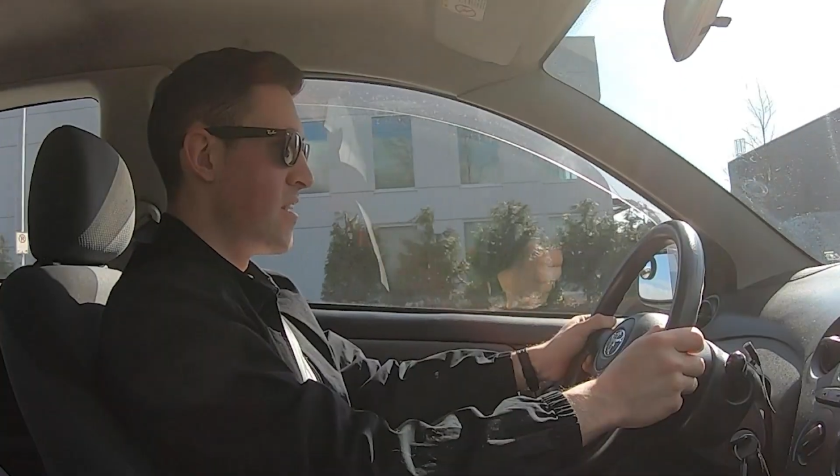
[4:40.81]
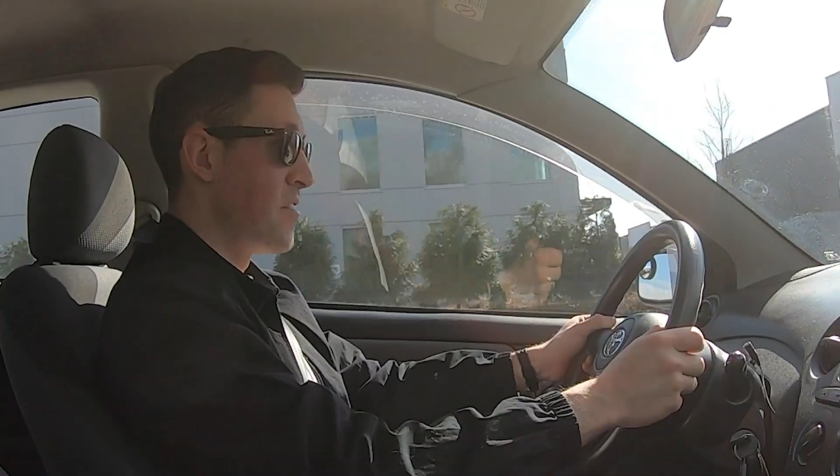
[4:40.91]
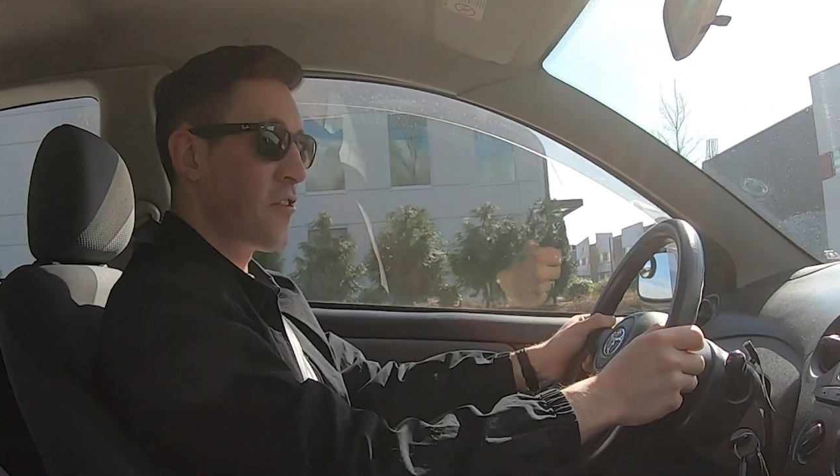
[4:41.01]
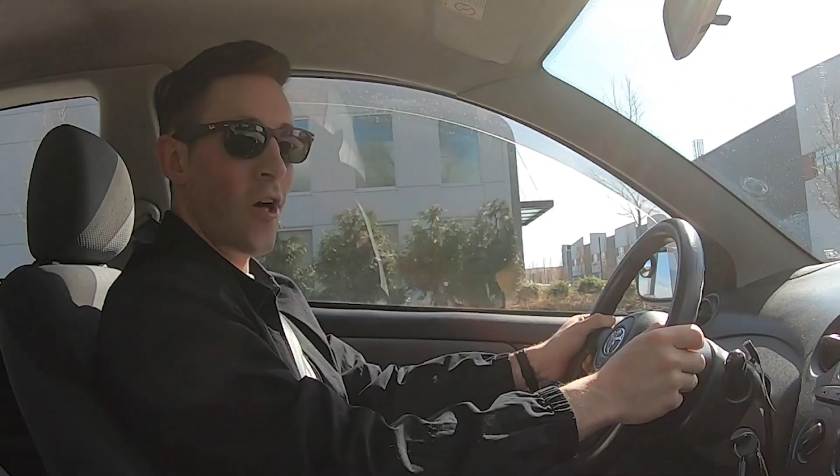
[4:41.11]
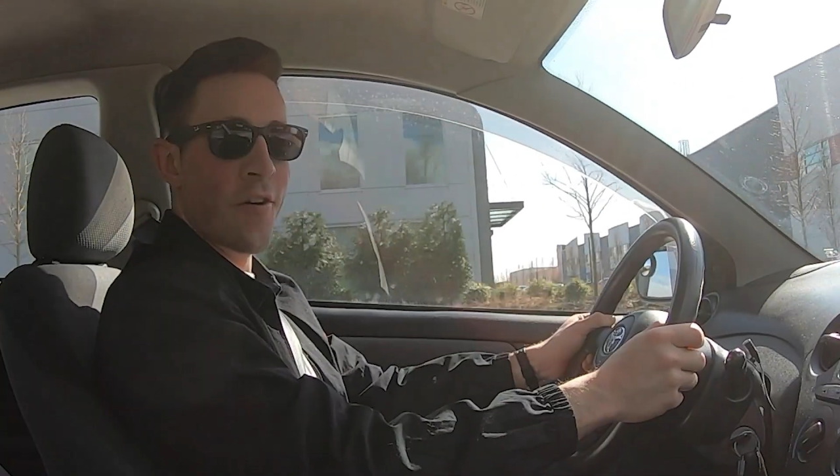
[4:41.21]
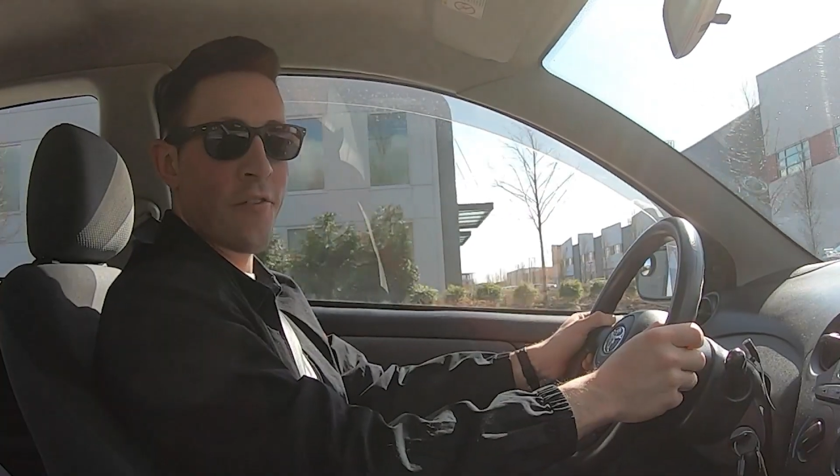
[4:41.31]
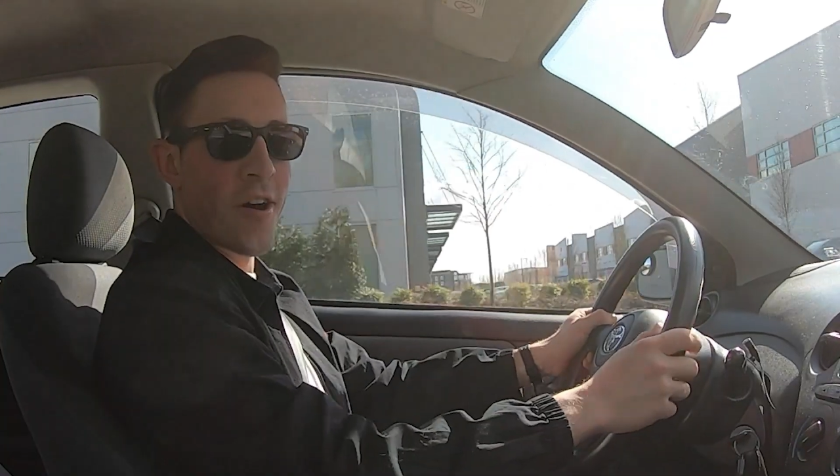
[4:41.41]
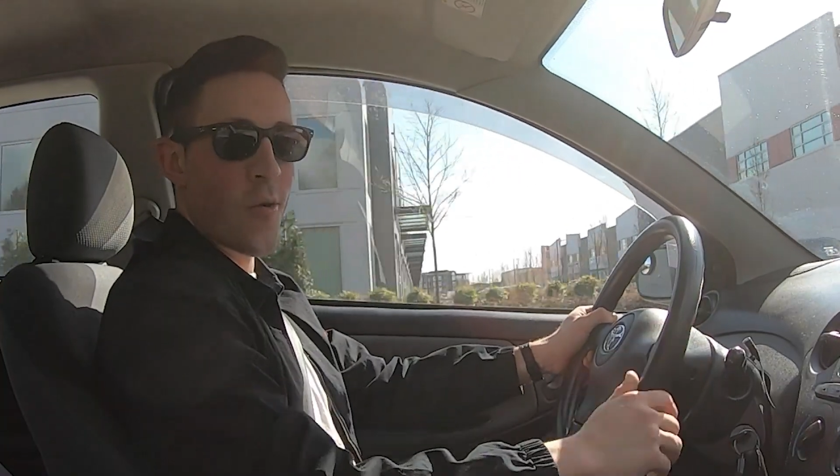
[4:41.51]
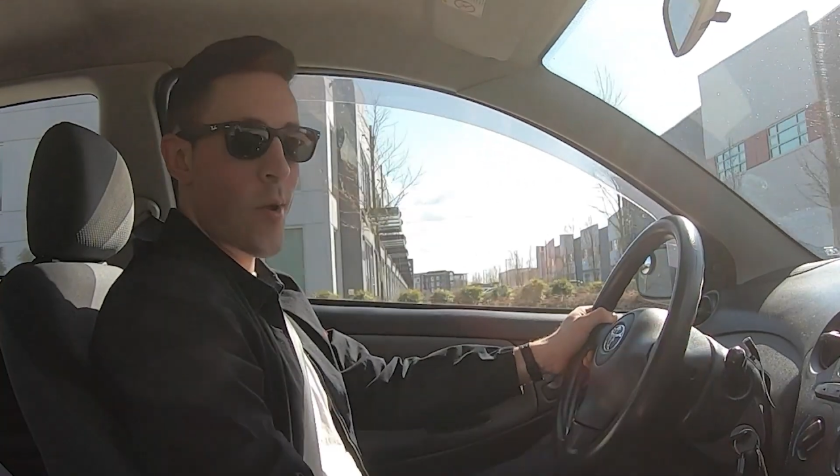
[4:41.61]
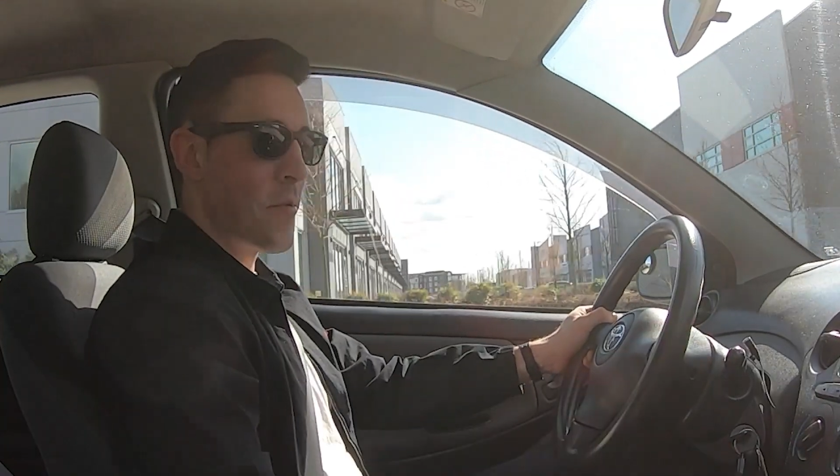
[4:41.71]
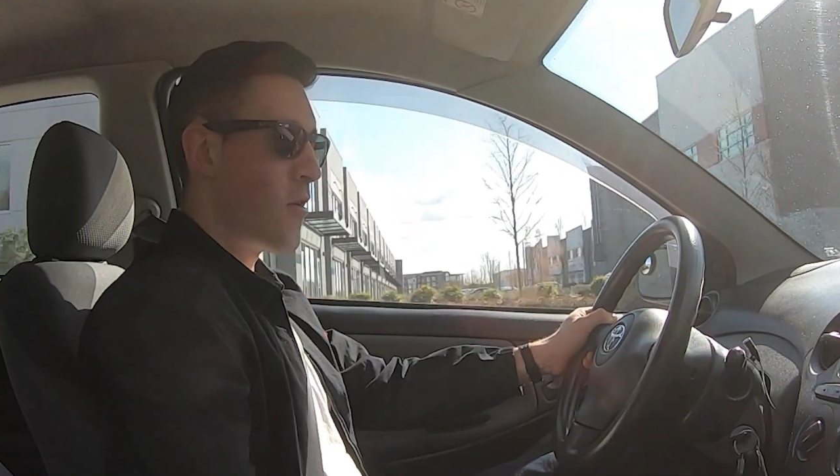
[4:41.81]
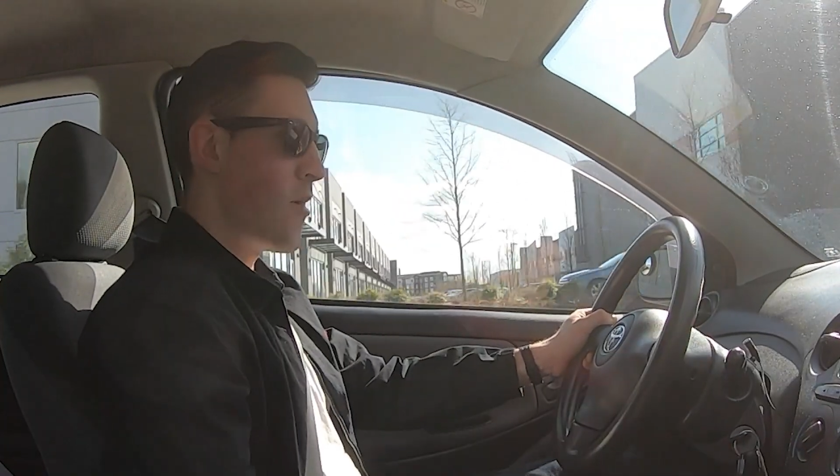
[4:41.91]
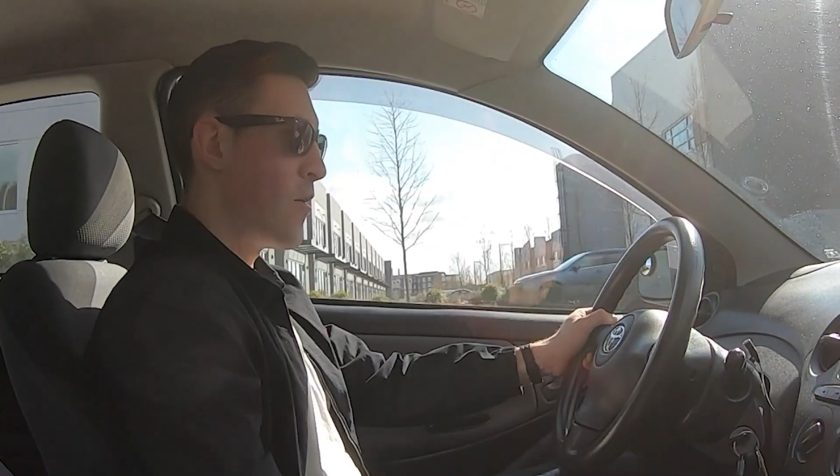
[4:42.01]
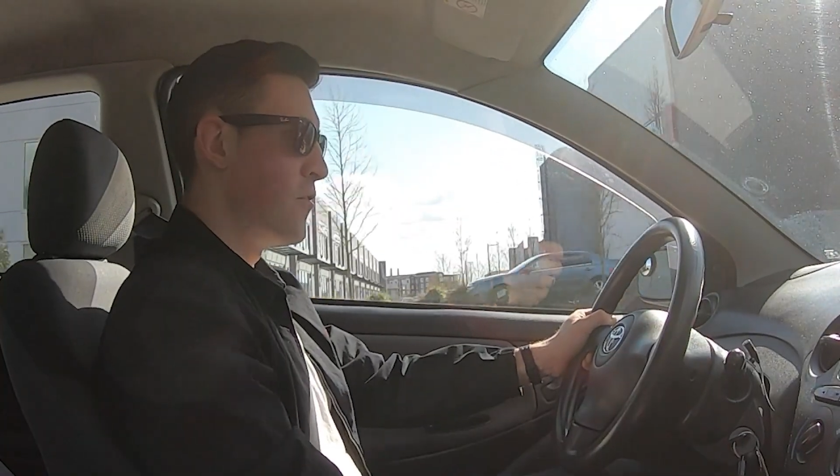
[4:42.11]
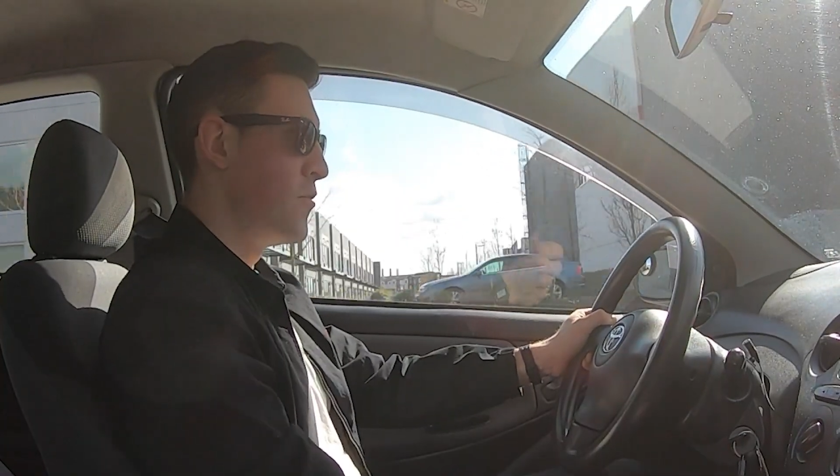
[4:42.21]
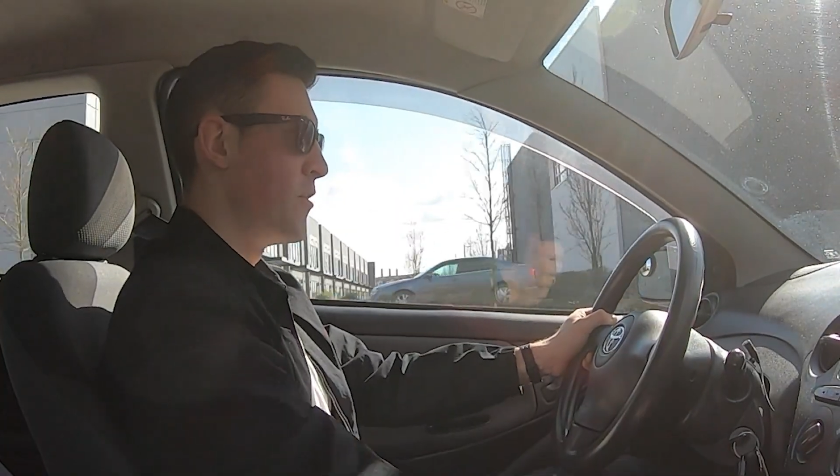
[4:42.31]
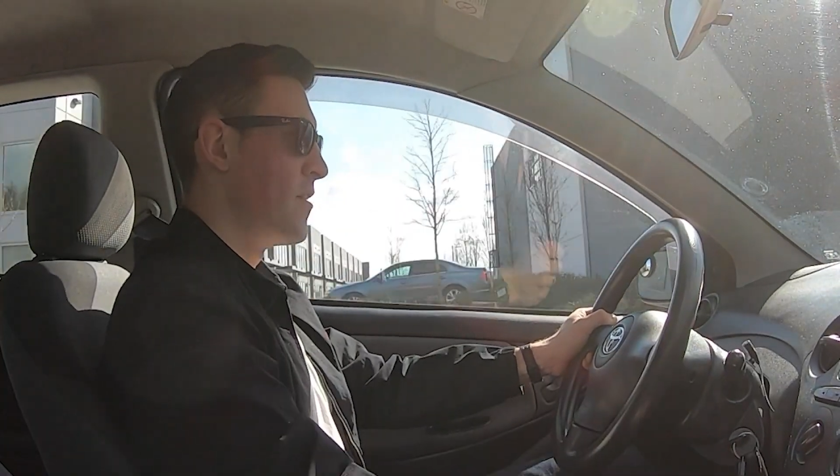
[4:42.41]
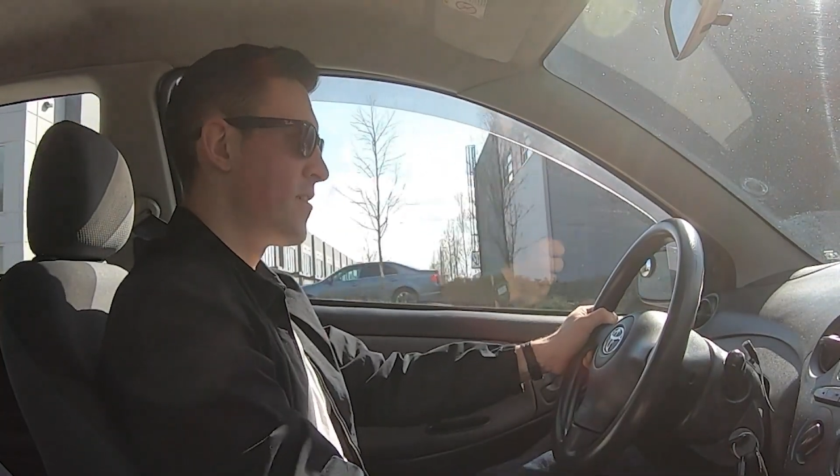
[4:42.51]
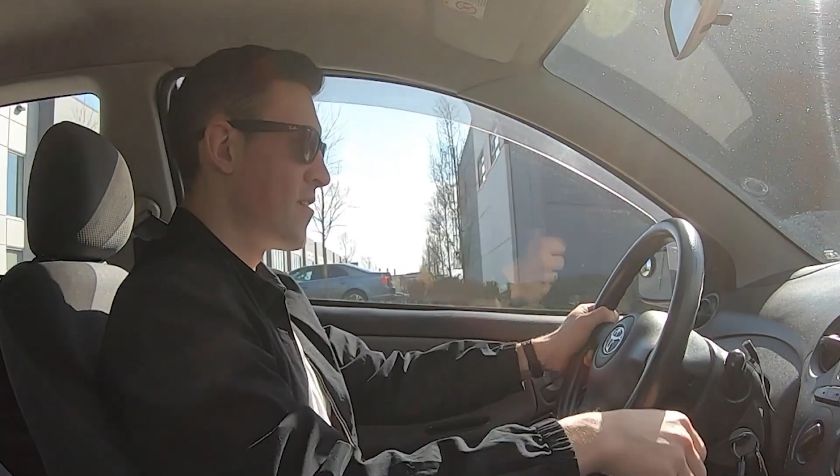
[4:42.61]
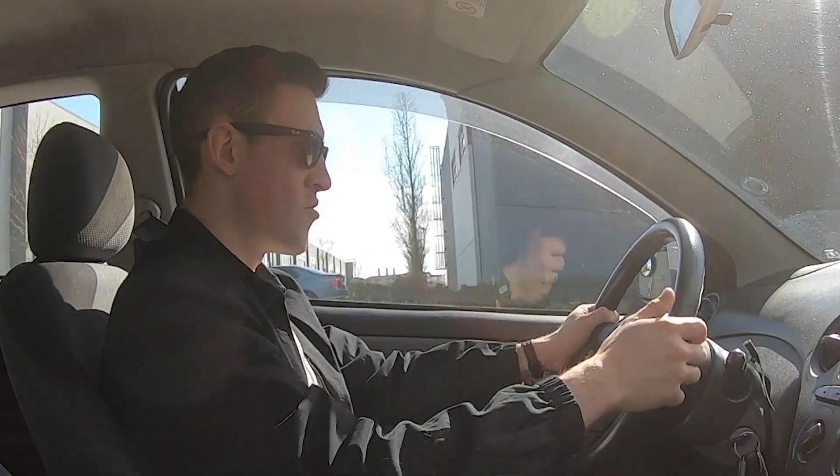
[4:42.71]
It is a lot of fun ripping around doing
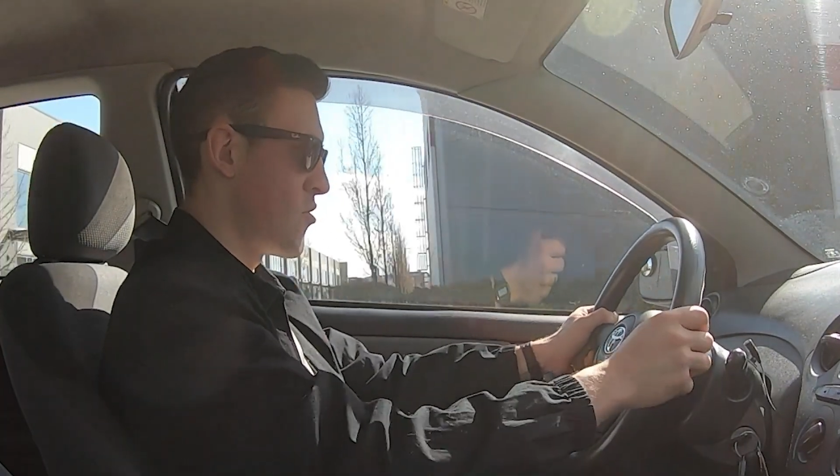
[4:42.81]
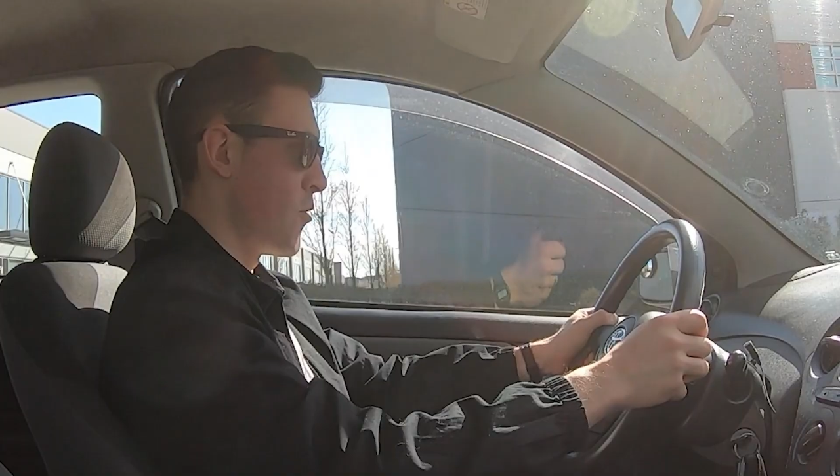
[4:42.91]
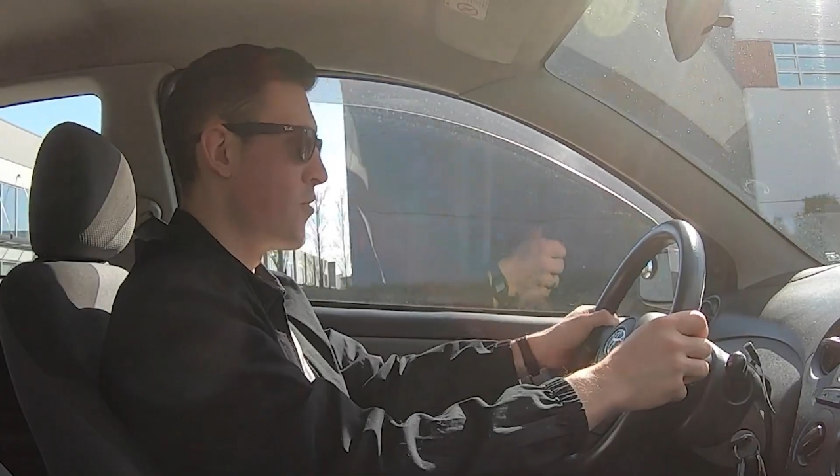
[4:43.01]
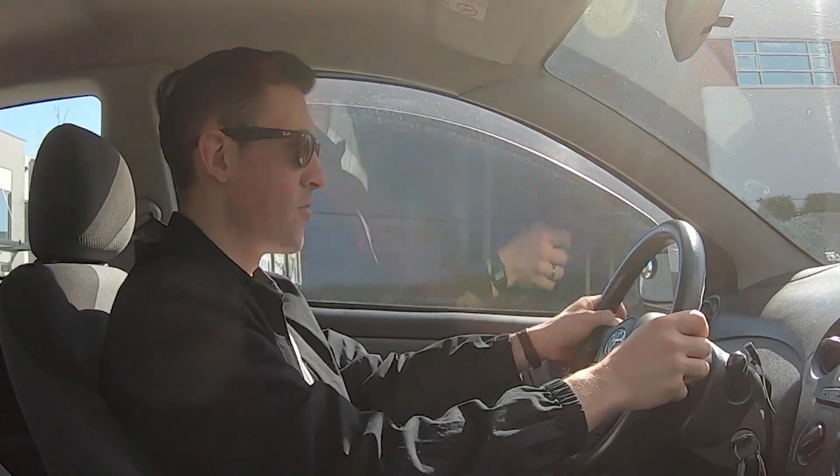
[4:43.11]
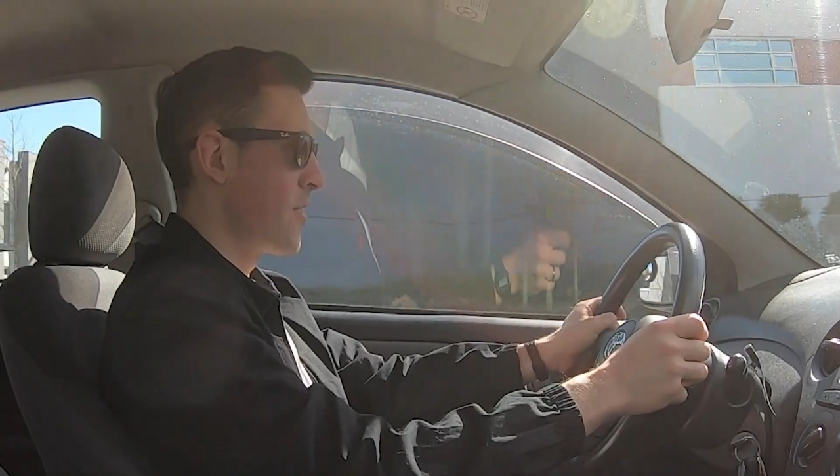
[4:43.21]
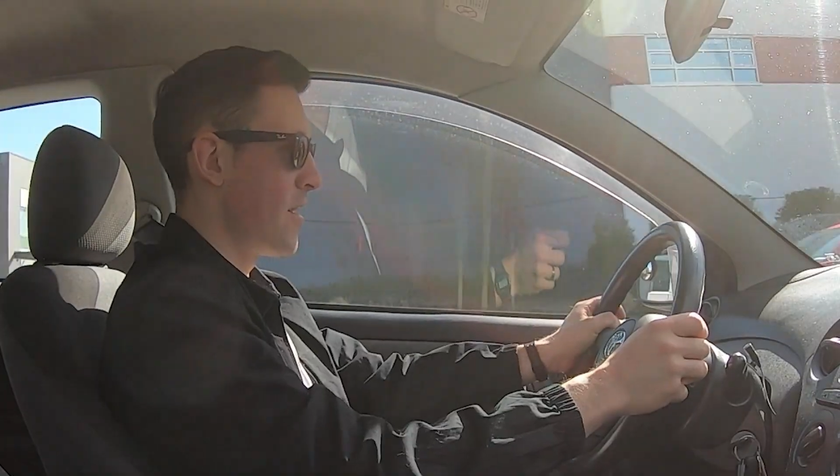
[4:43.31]
this and showing you